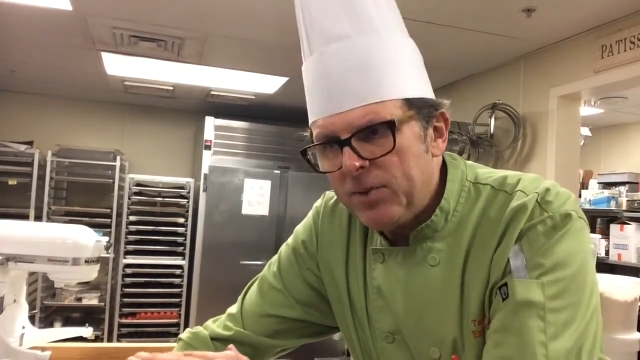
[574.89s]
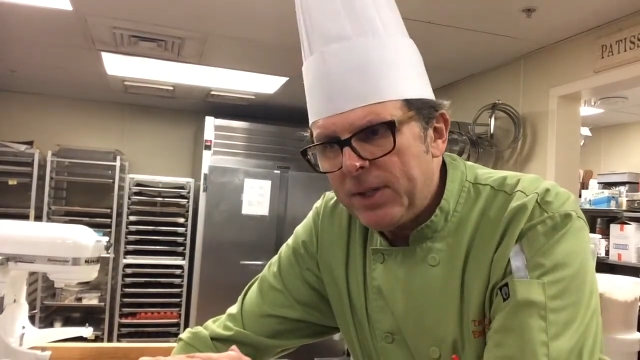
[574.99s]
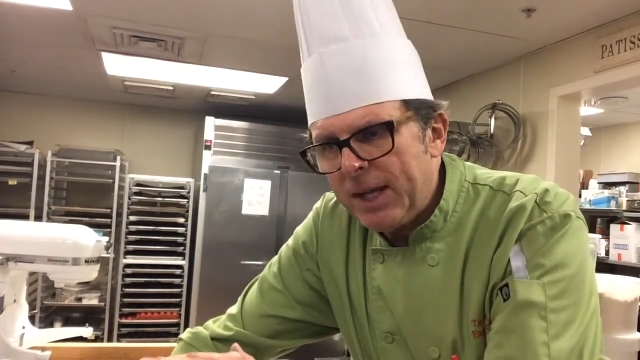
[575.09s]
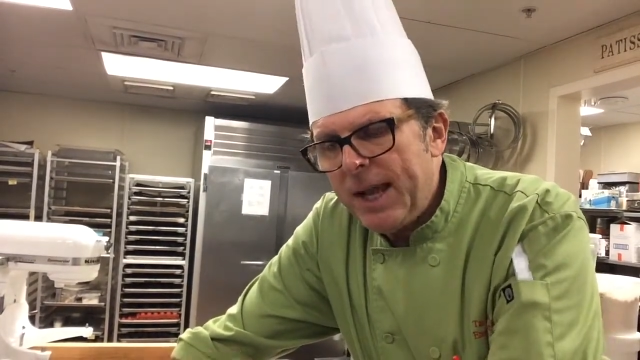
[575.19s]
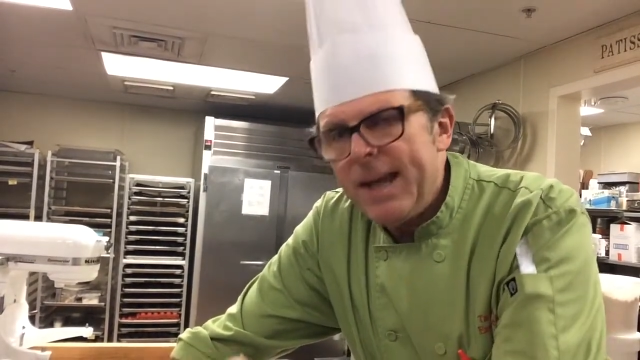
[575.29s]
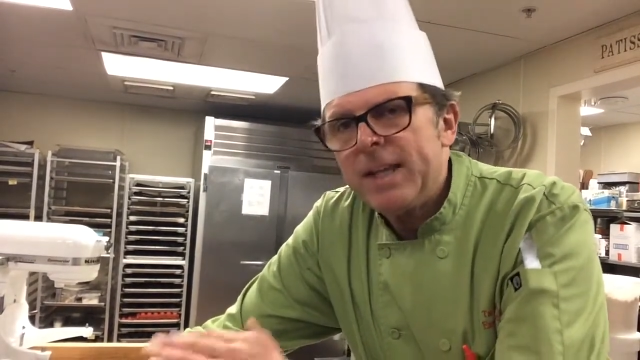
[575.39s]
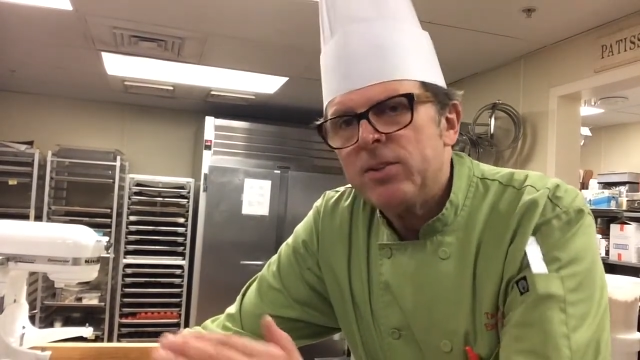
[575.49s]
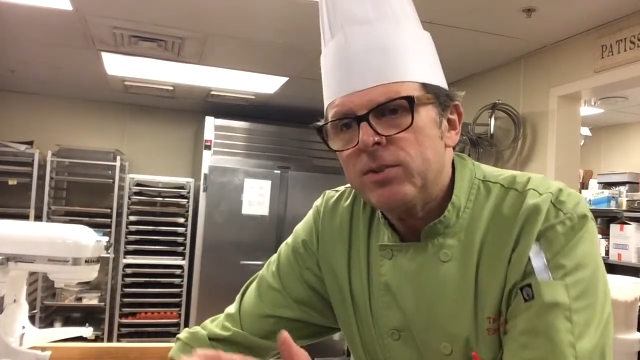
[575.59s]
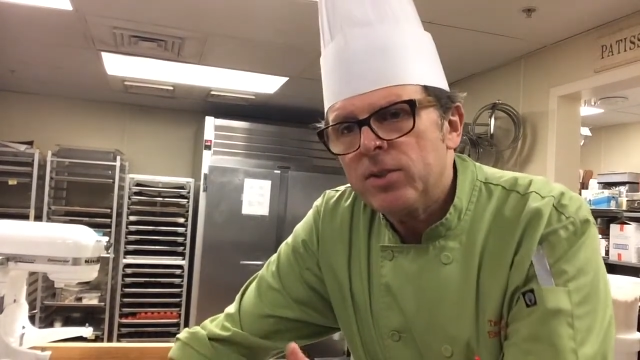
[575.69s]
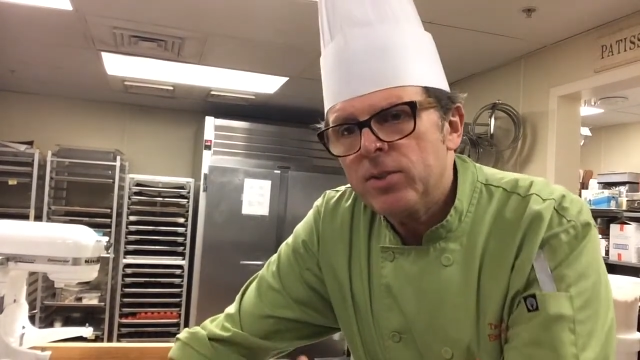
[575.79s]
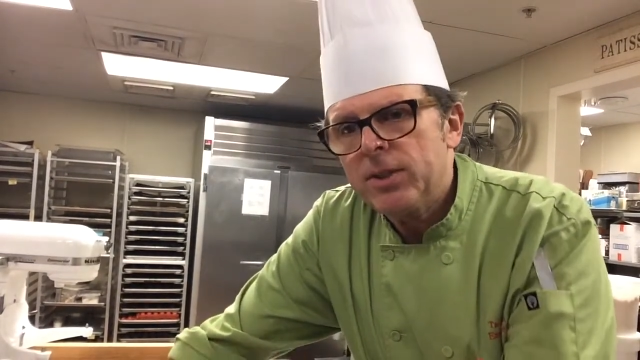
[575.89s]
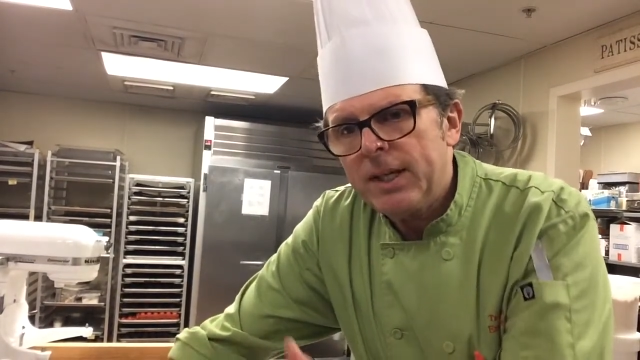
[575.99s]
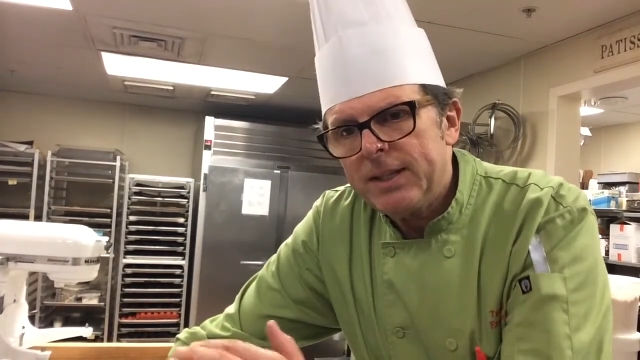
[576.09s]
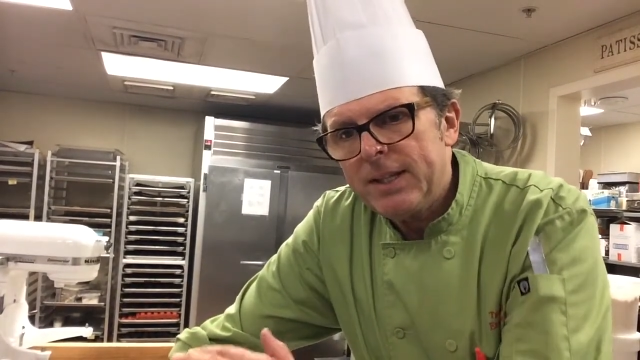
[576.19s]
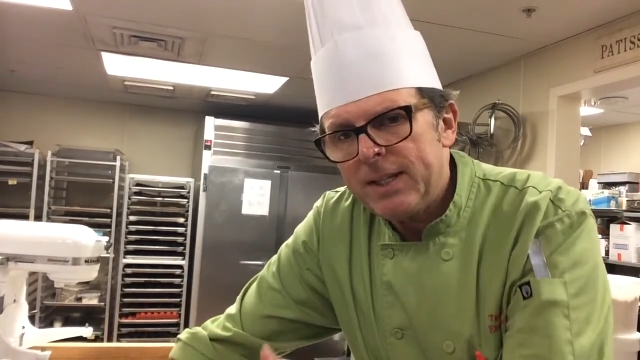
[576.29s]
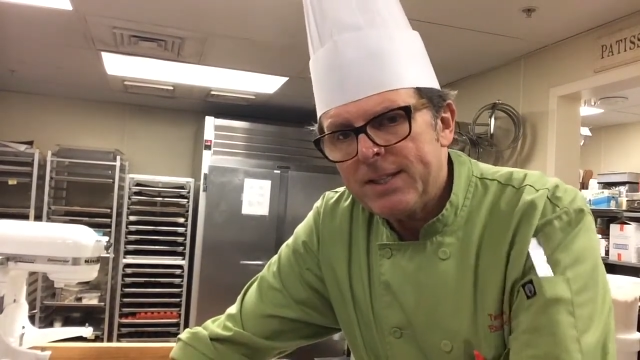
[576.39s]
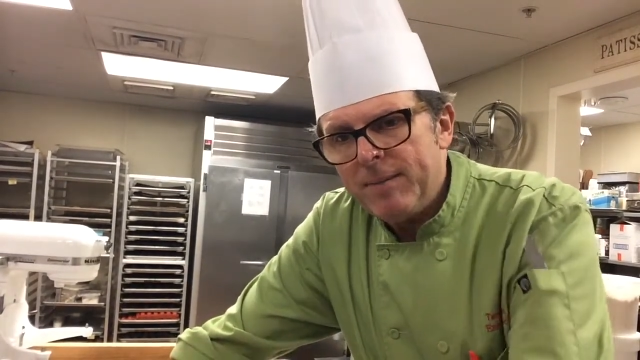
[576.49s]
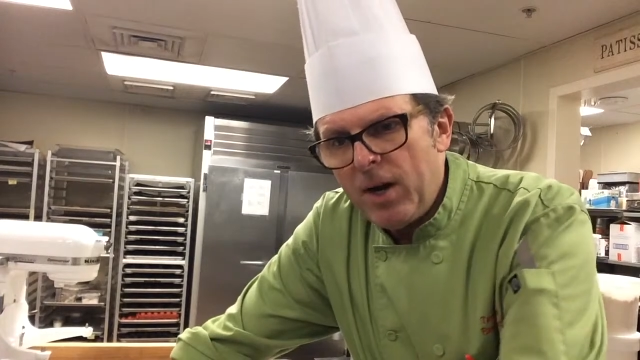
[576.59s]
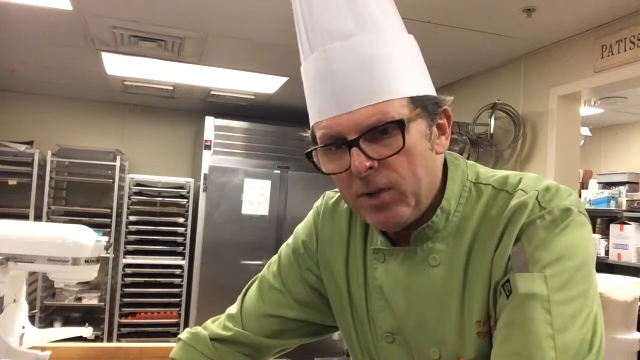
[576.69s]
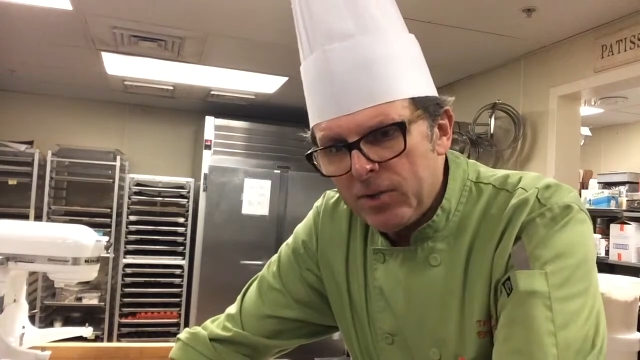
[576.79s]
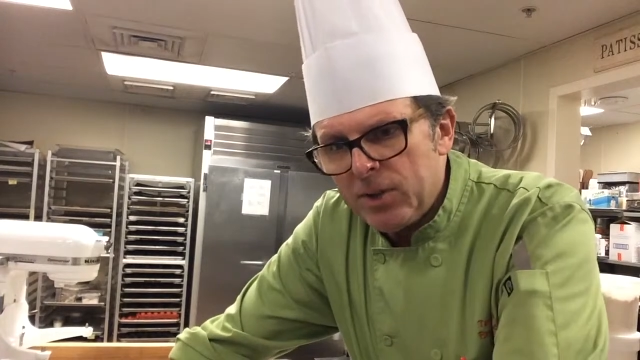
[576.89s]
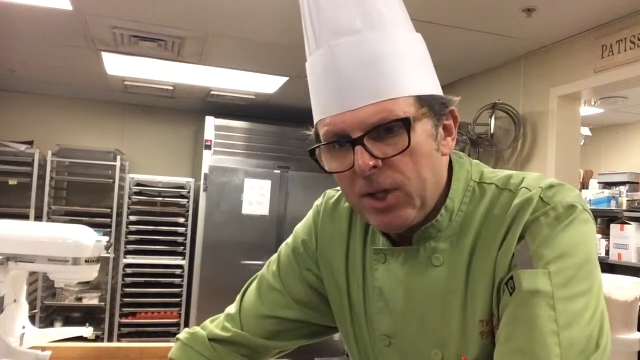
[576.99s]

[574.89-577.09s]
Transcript: You can add, you can take some out